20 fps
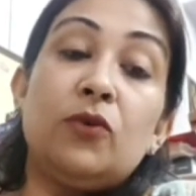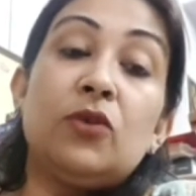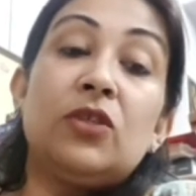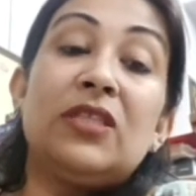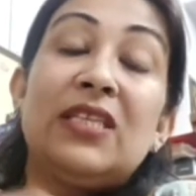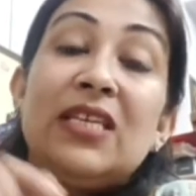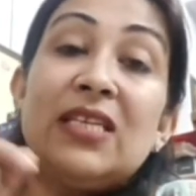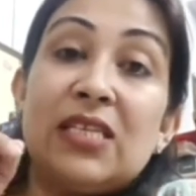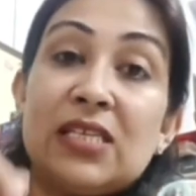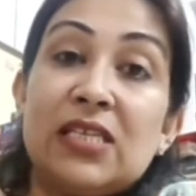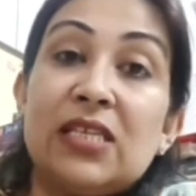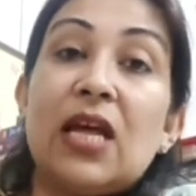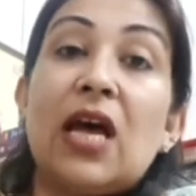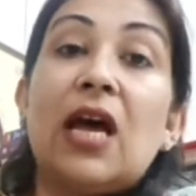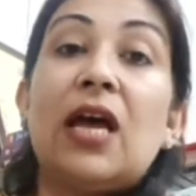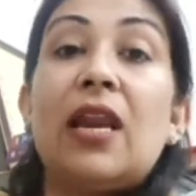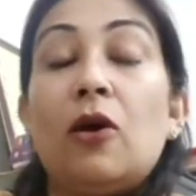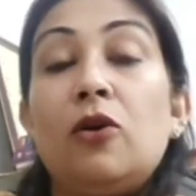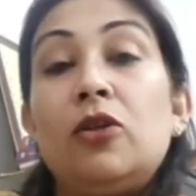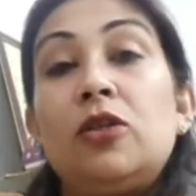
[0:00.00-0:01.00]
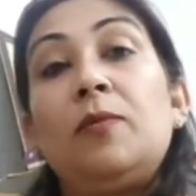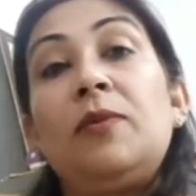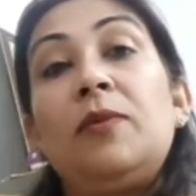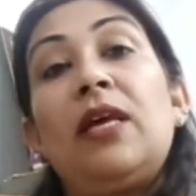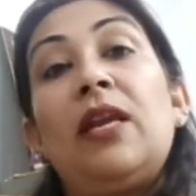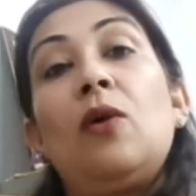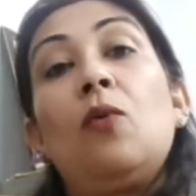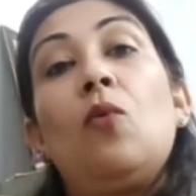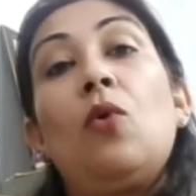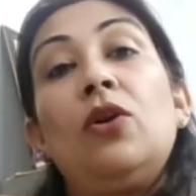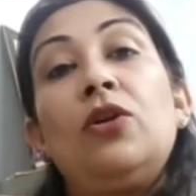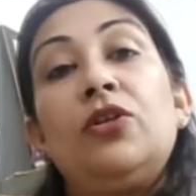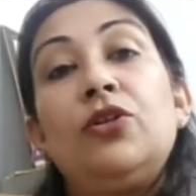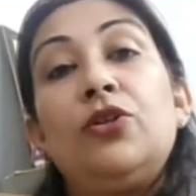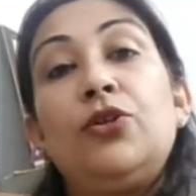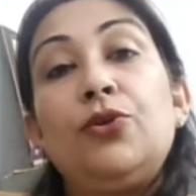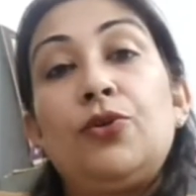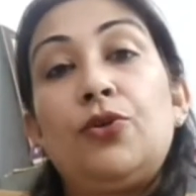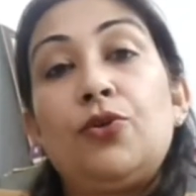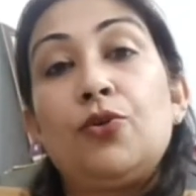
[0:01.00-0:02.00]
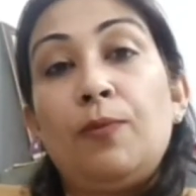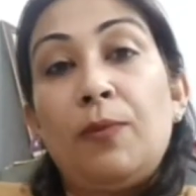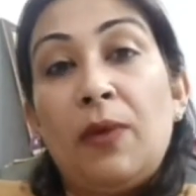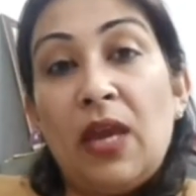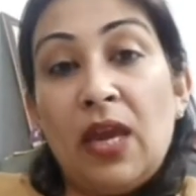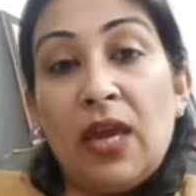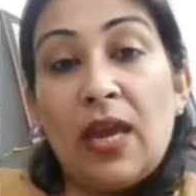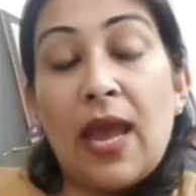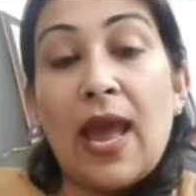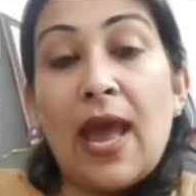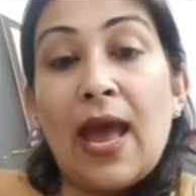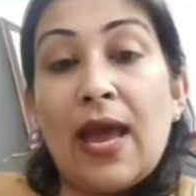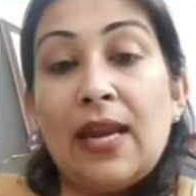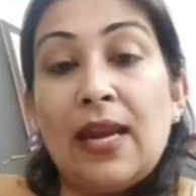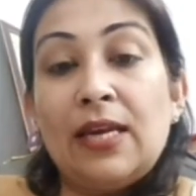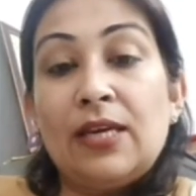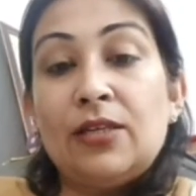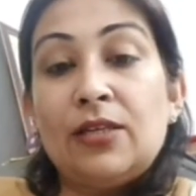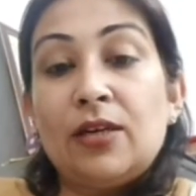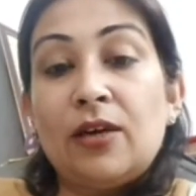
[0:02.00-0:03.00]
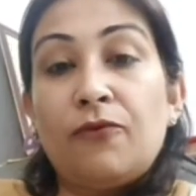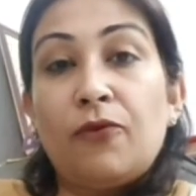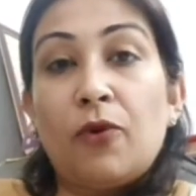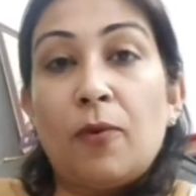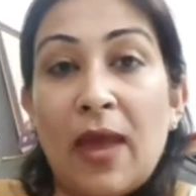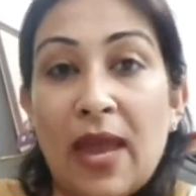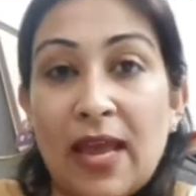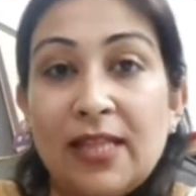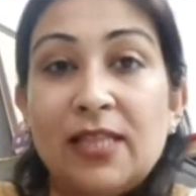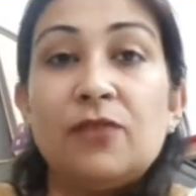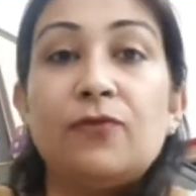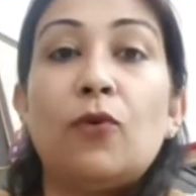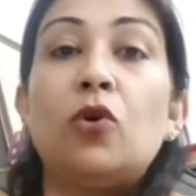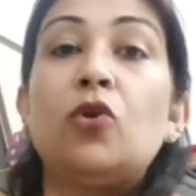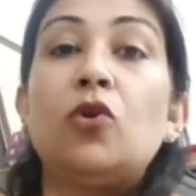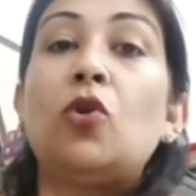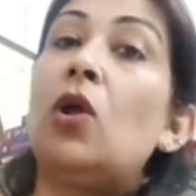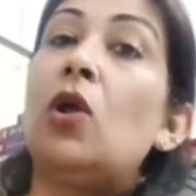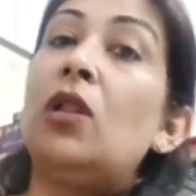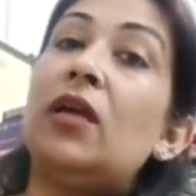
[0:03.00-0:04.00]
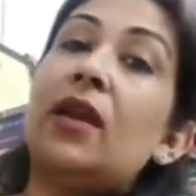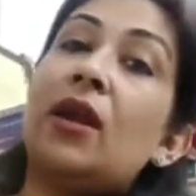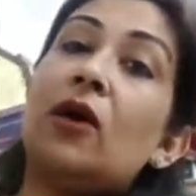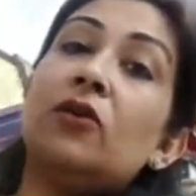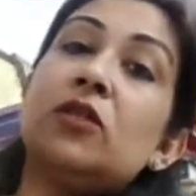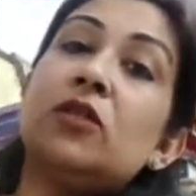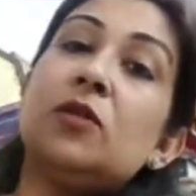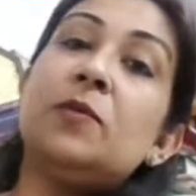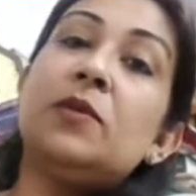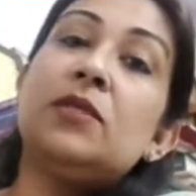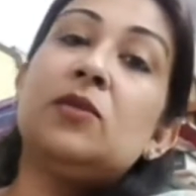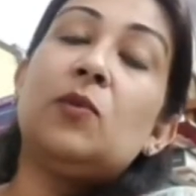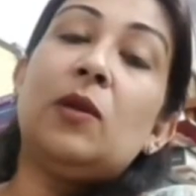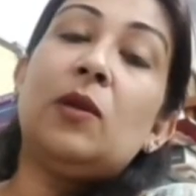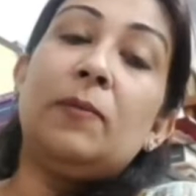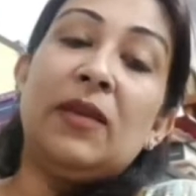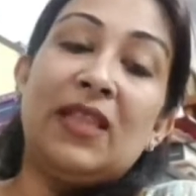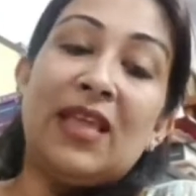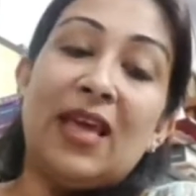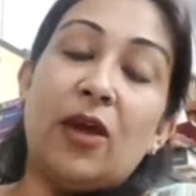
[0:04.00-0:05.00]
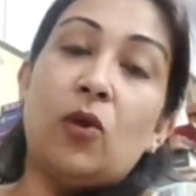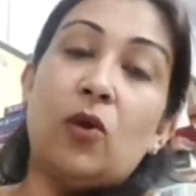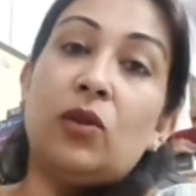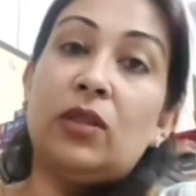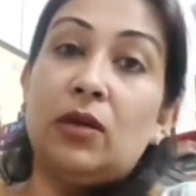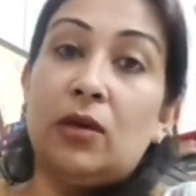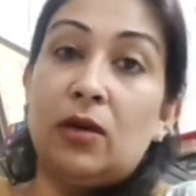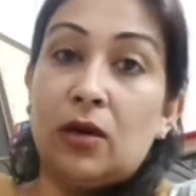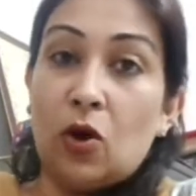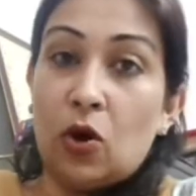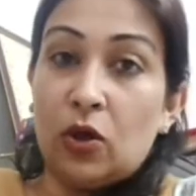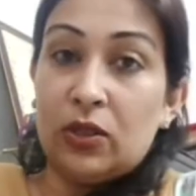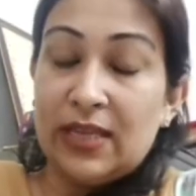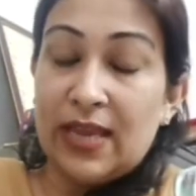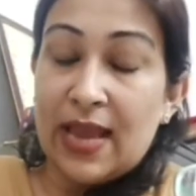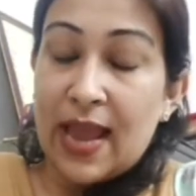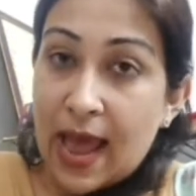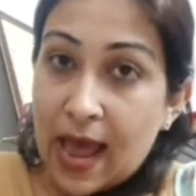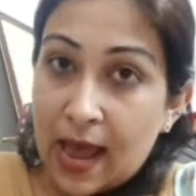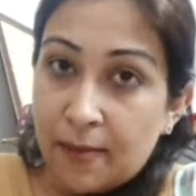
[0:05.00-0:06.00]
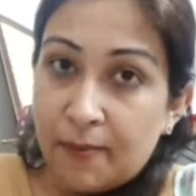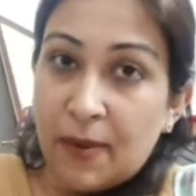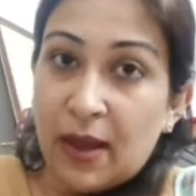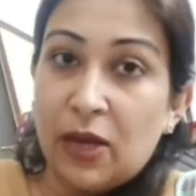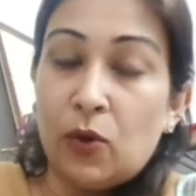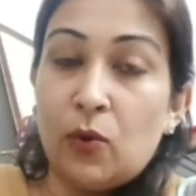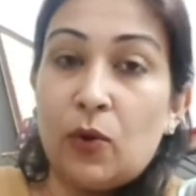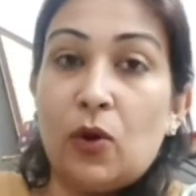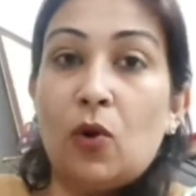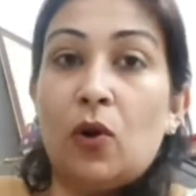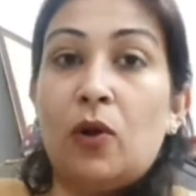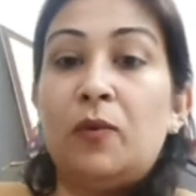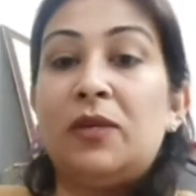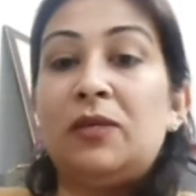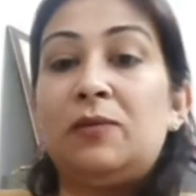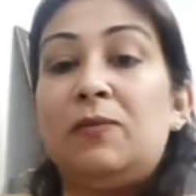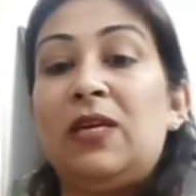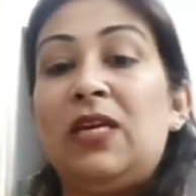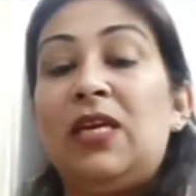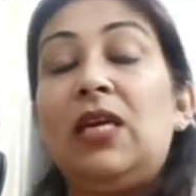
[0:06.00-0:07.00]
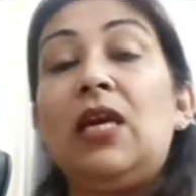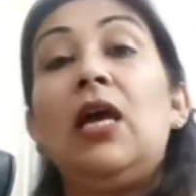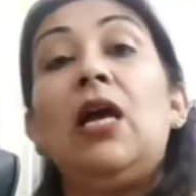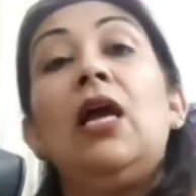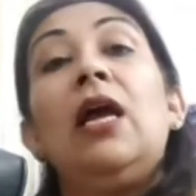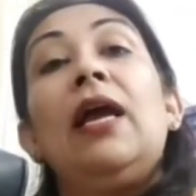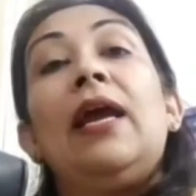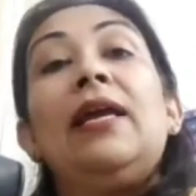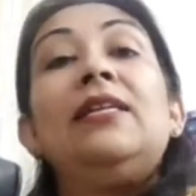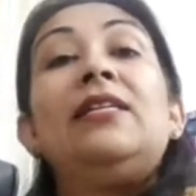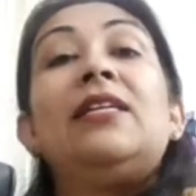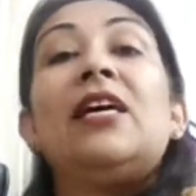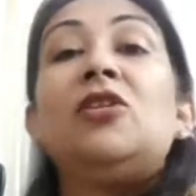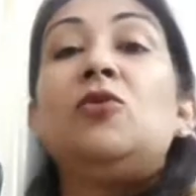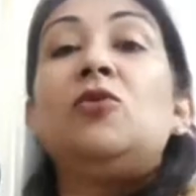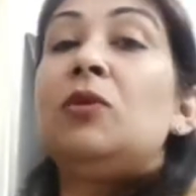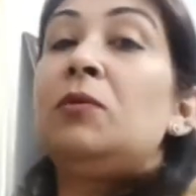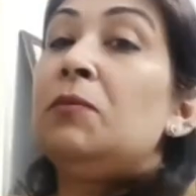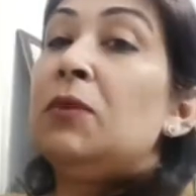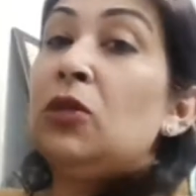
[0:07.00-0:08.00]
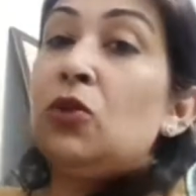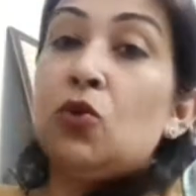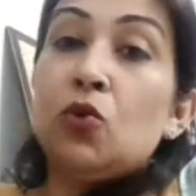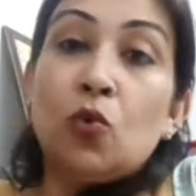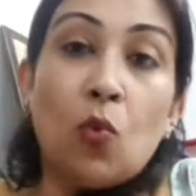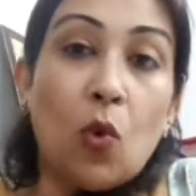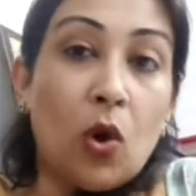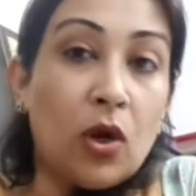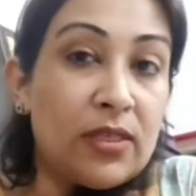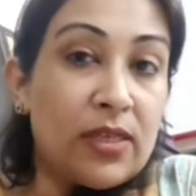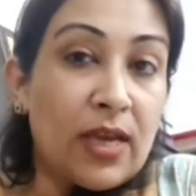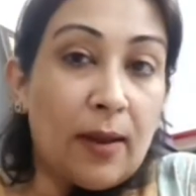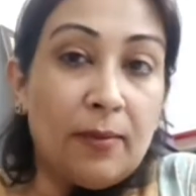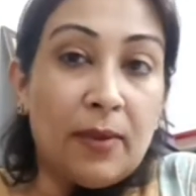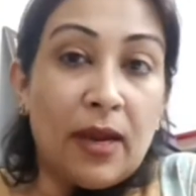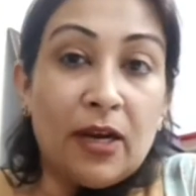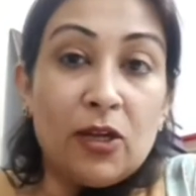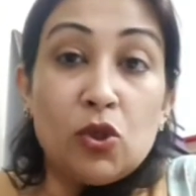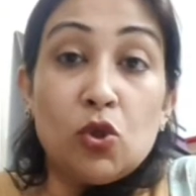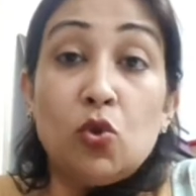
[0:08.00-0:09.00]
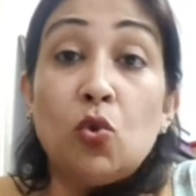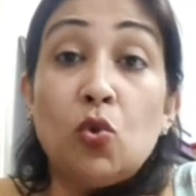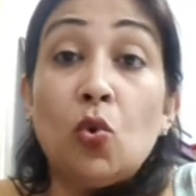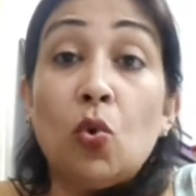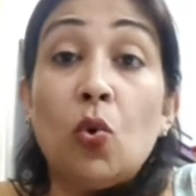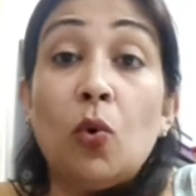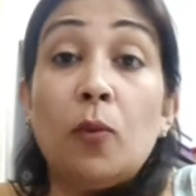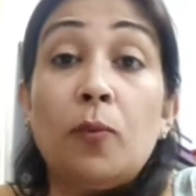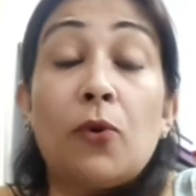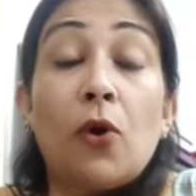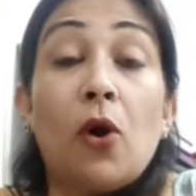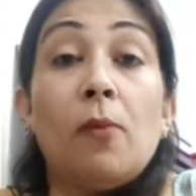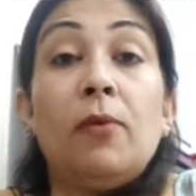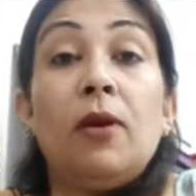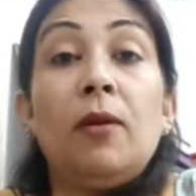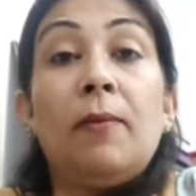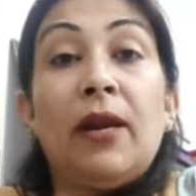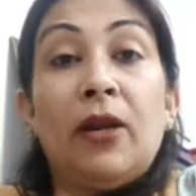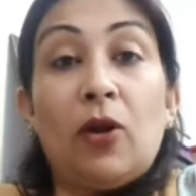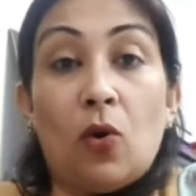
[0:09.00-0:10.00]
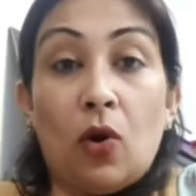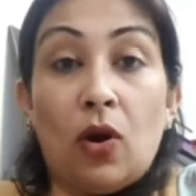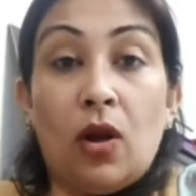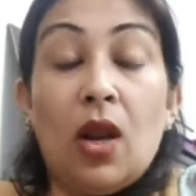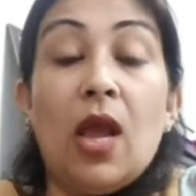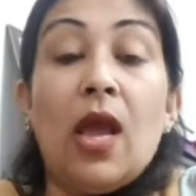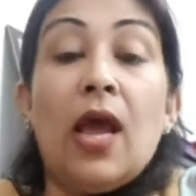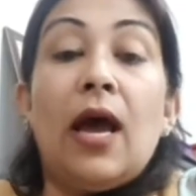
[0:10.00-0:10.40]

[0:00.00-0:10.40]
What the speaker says: So this is the announcement that I wanted you to make, and from henceforth all the announcements will be there on the app, and you can always be in touch with me through WhatsApp. That is no problem at all.